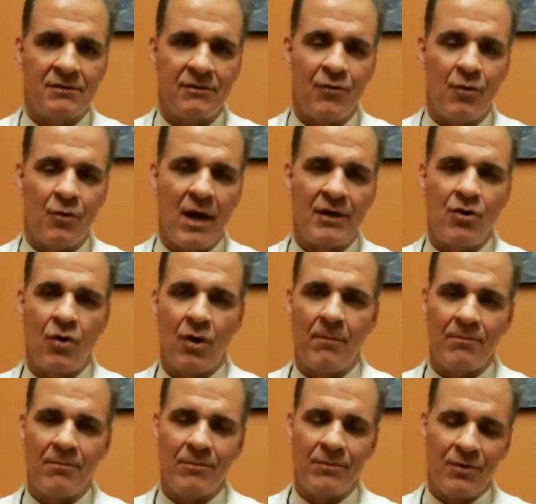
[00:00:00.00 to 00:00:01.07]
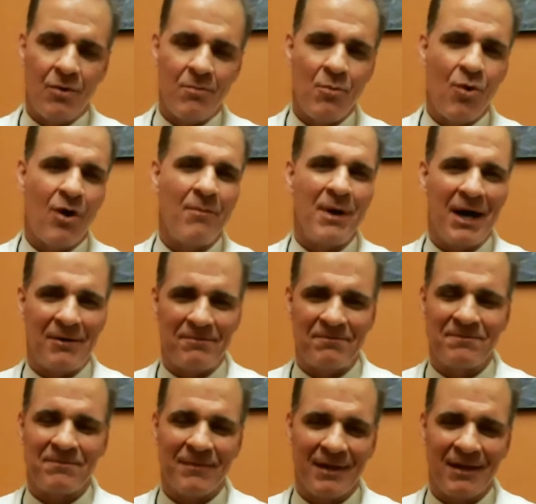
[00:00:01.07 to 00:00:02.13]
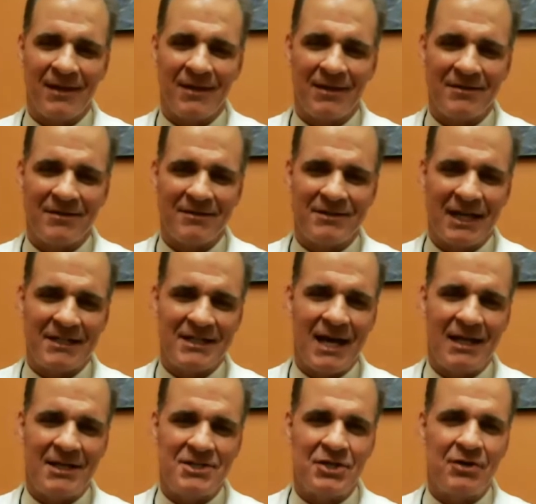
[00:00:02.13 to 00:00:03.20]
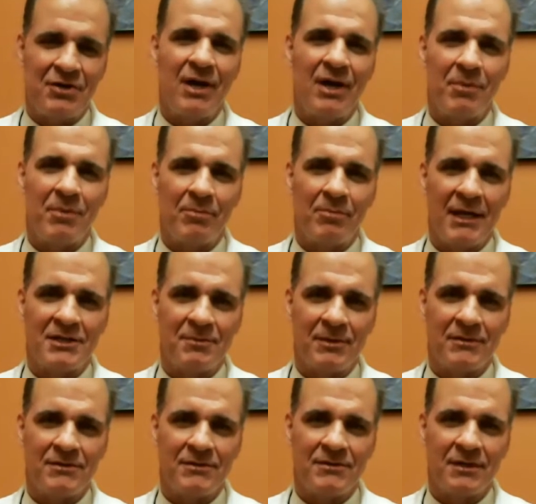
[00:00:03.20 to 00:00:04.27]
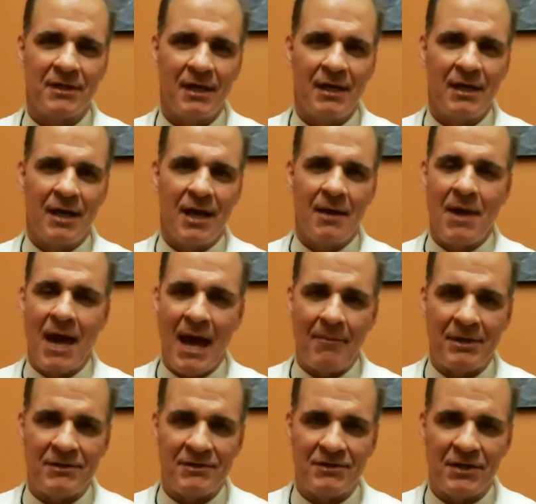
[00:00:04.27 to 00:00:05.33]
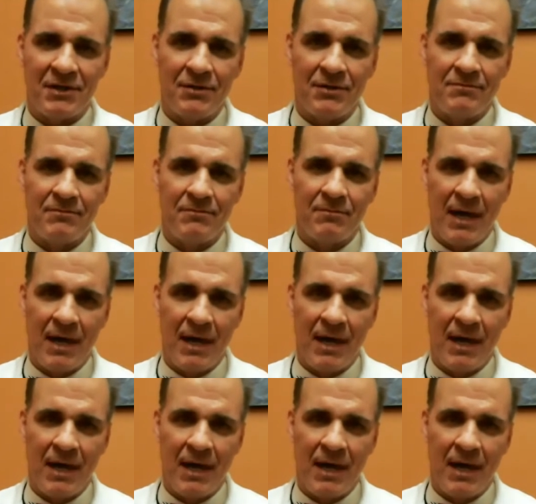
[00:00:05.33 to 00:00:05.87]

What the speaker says: So if you want to know more about the technology or hip replacements, I'm happy to see you.